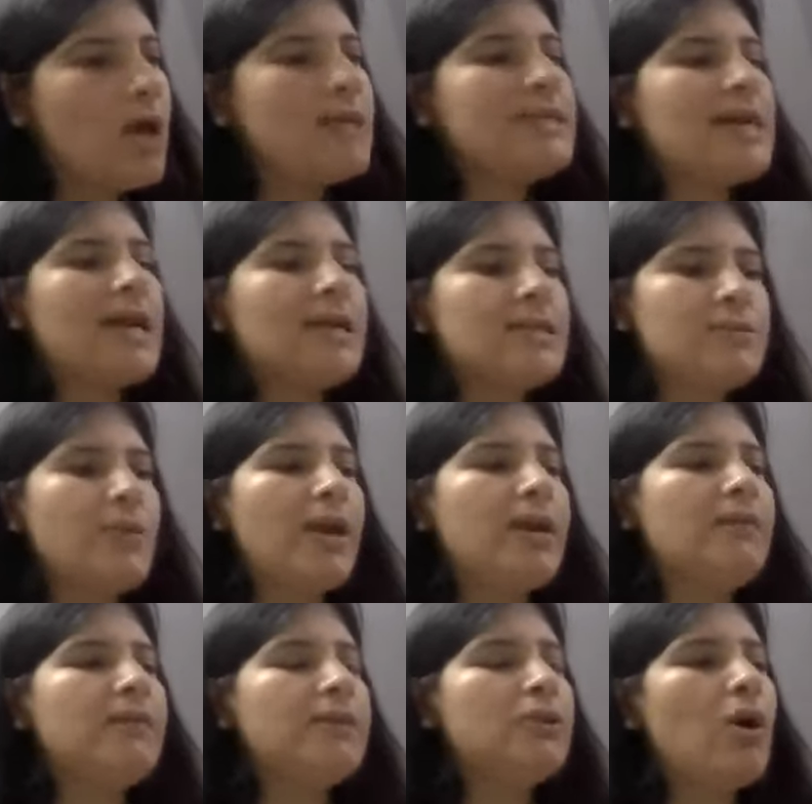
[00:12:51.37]

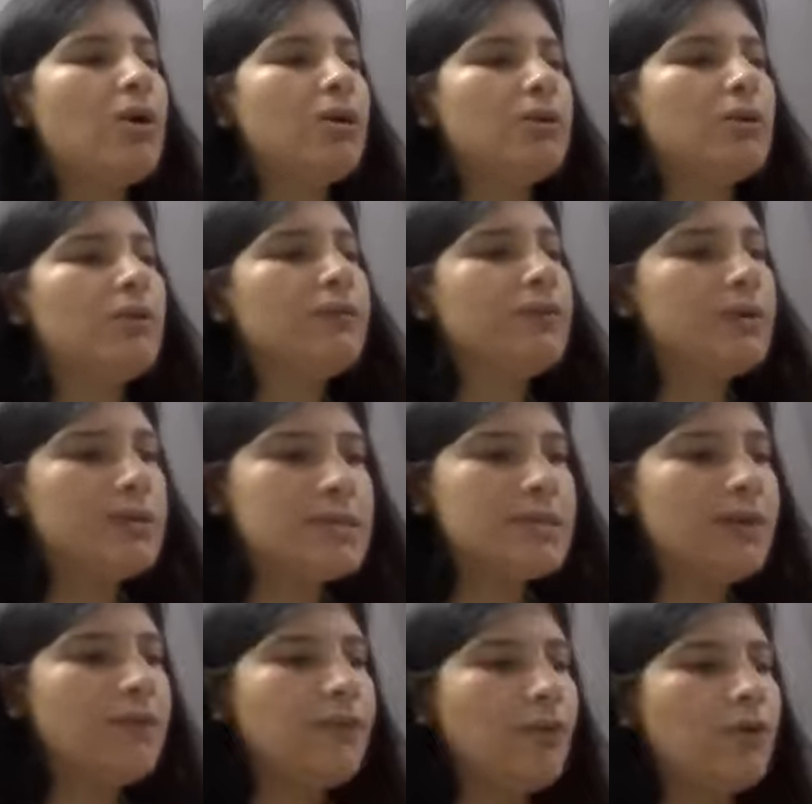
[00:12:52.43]
satisfied with the order of the
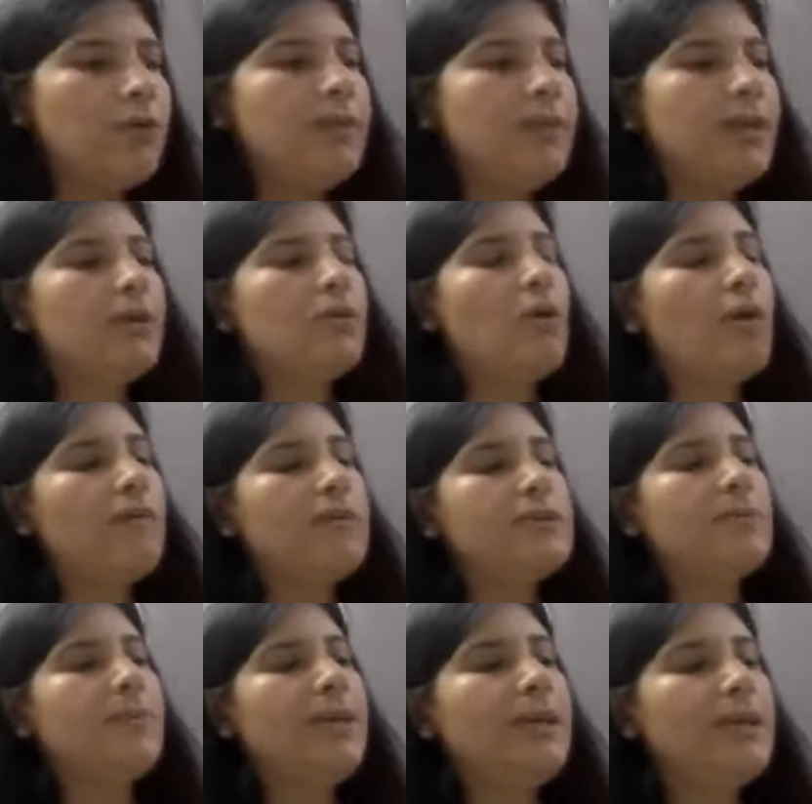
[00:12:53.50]
district forum, they can always
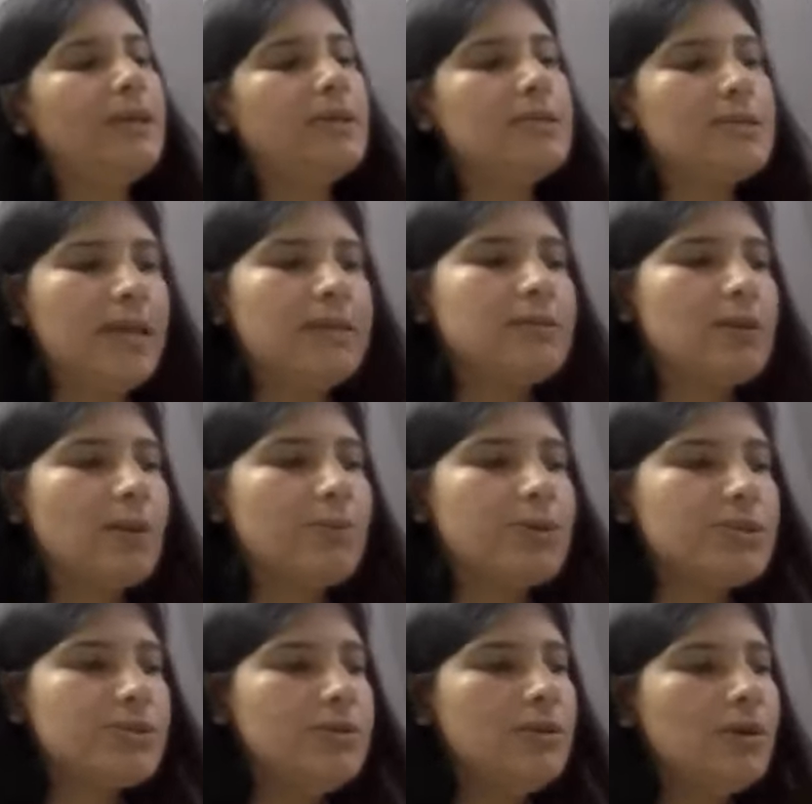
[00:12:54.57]
appeal in State
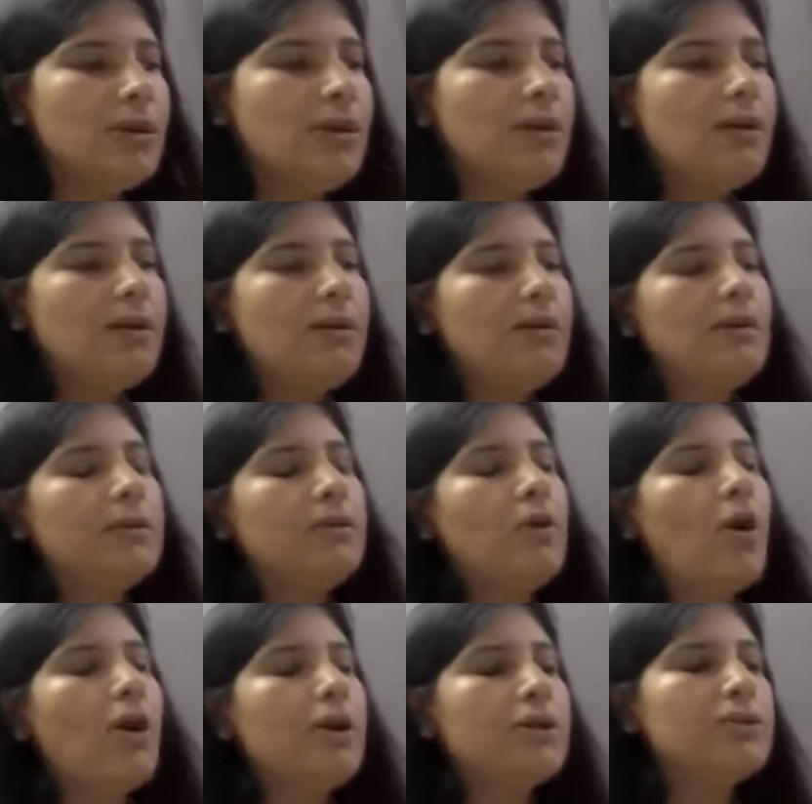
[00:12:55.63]
Commission. The
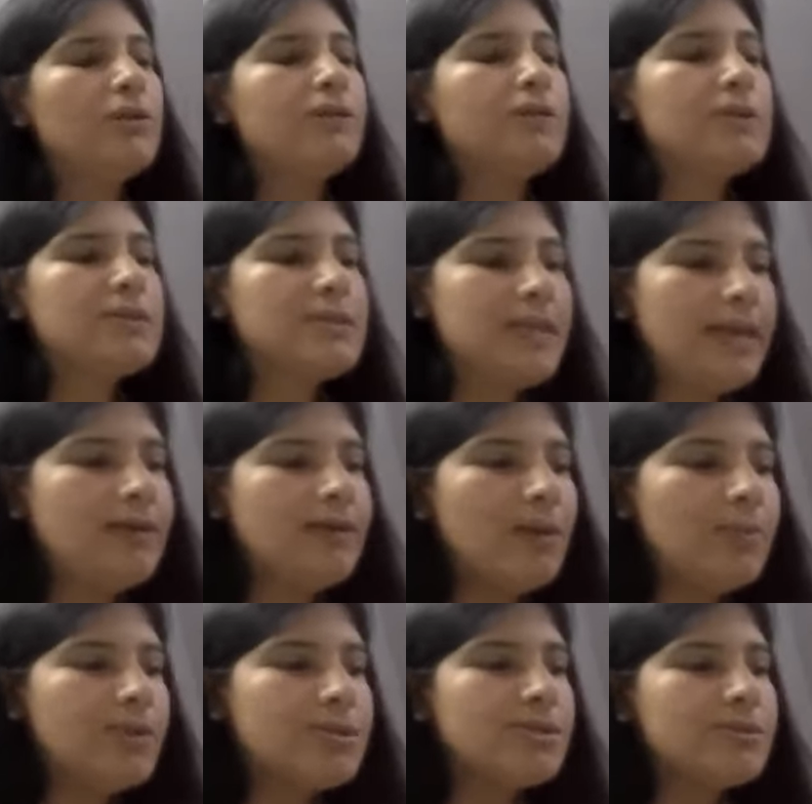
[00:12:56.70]
orders of the State
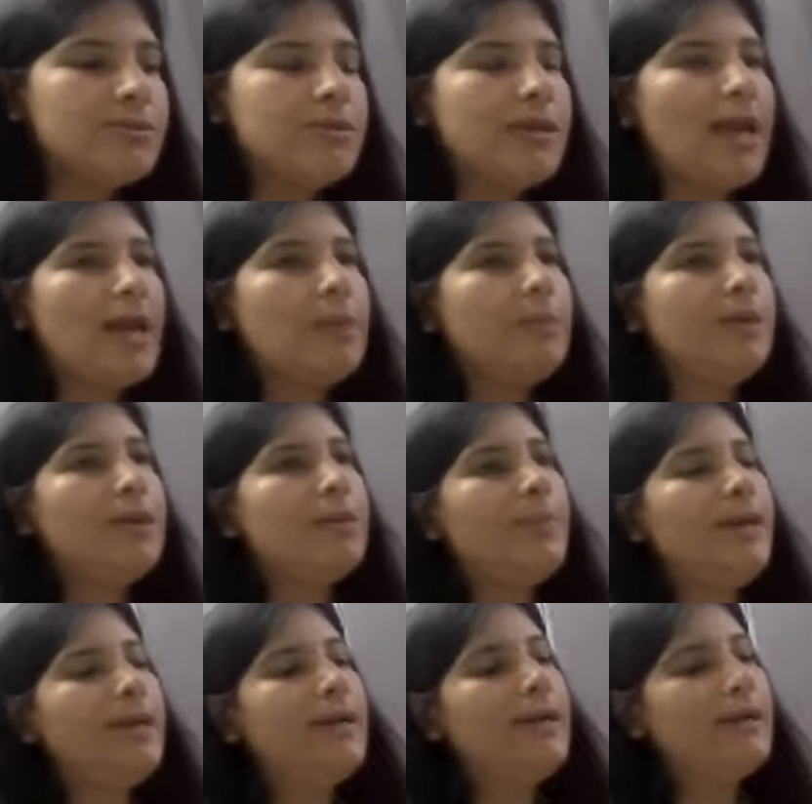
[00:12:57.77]
Commission can be
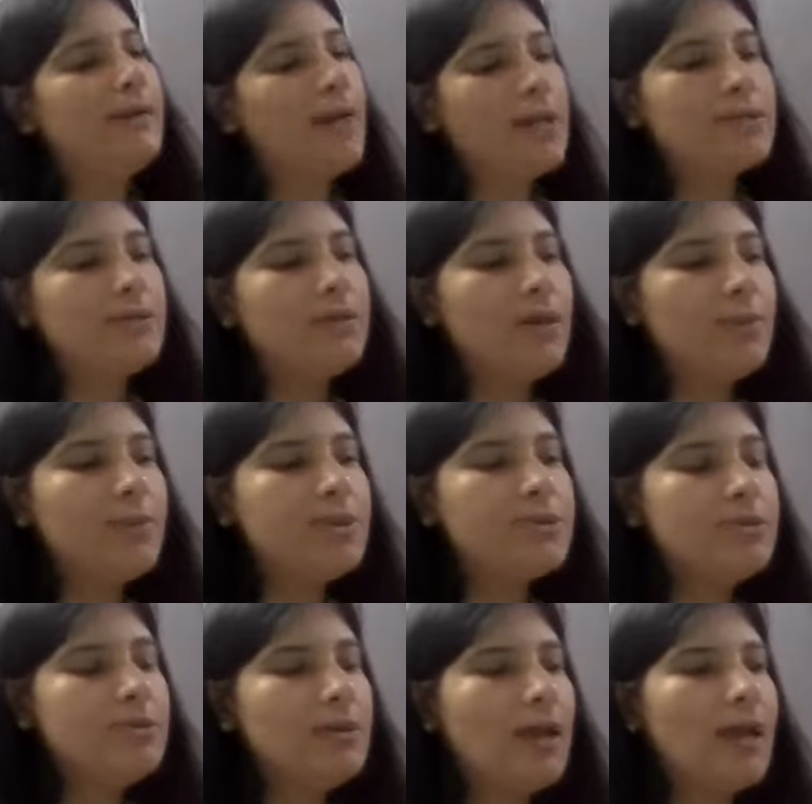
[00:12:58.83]
appealed in National
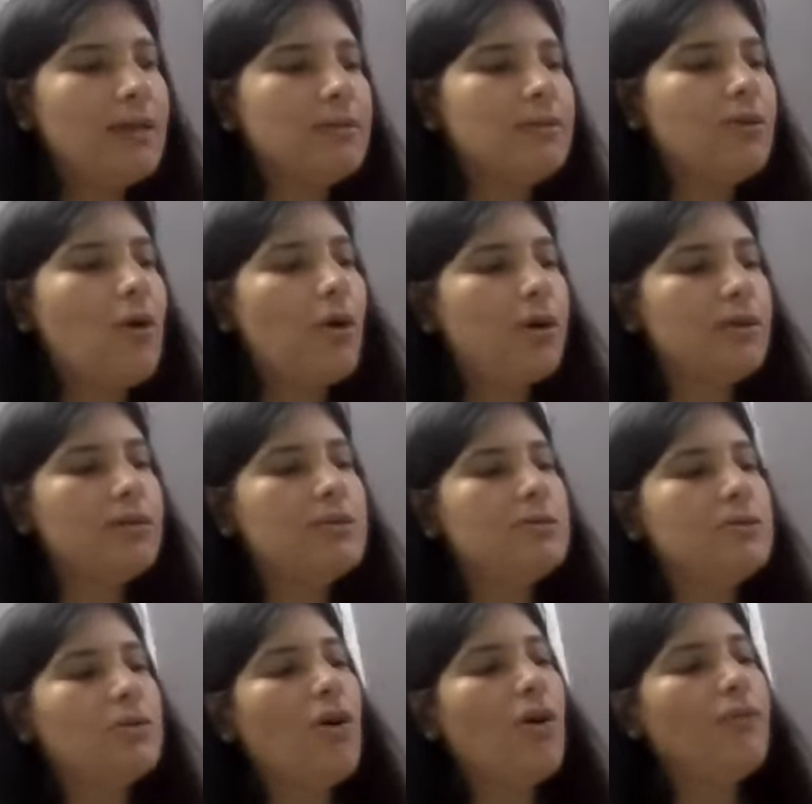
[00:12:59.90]
Commission, and the
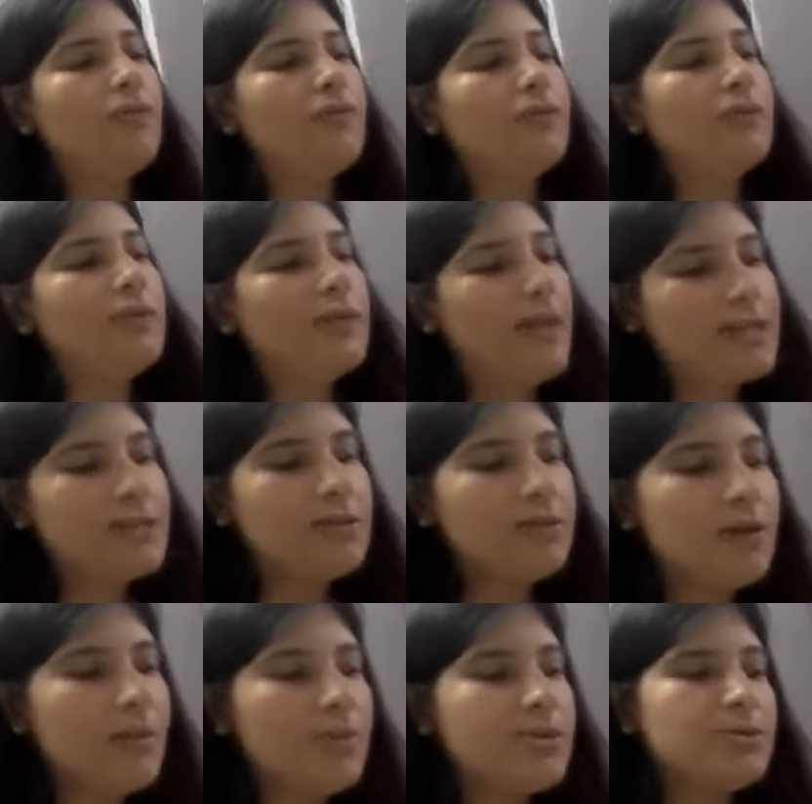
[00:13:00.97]
orders of the National
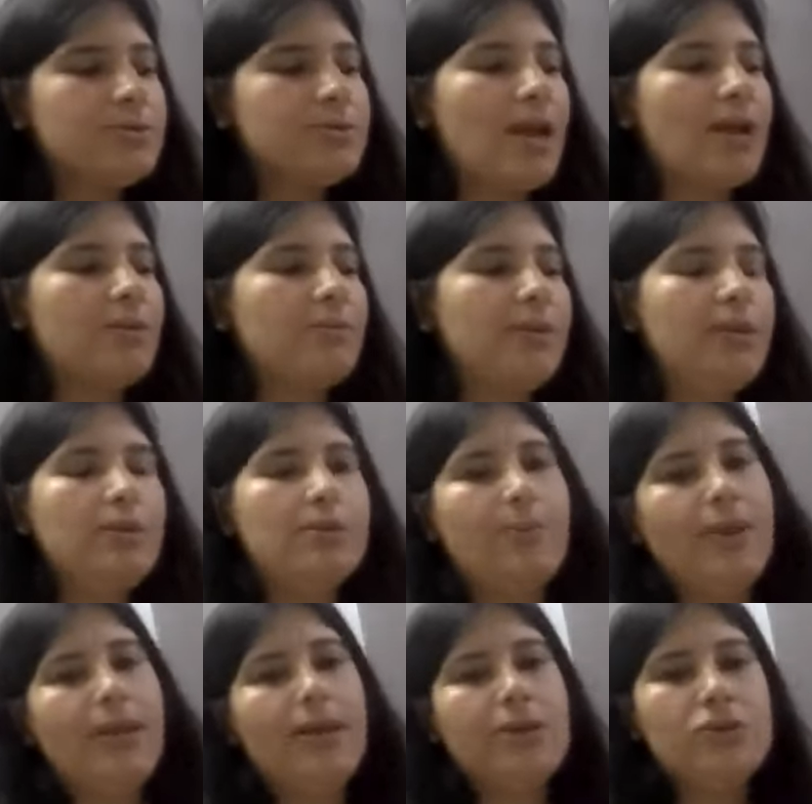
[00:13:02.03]
Commission can be
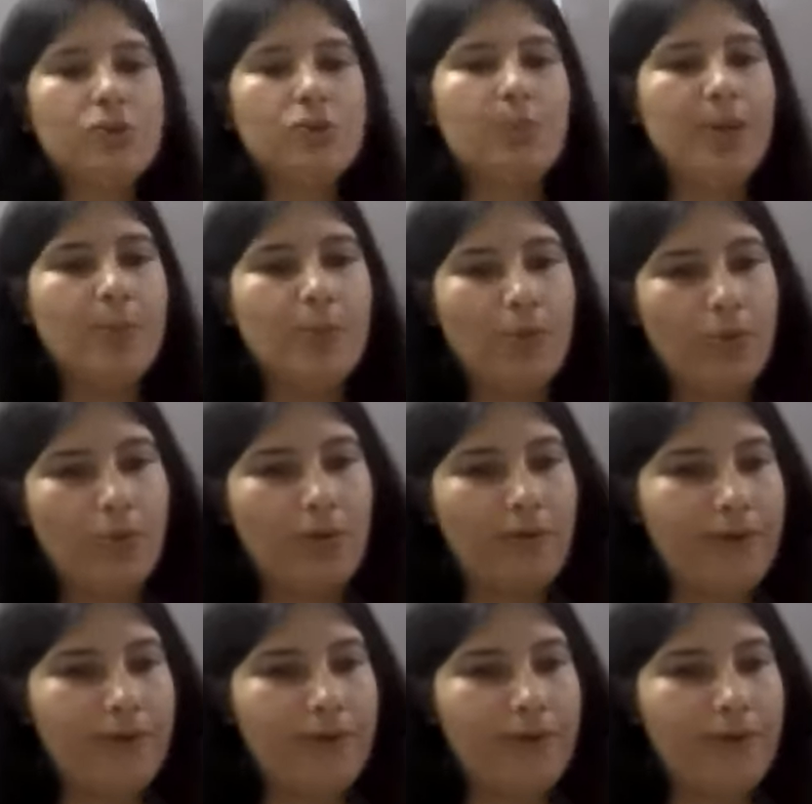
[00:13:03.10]
appealed in Supreme Court of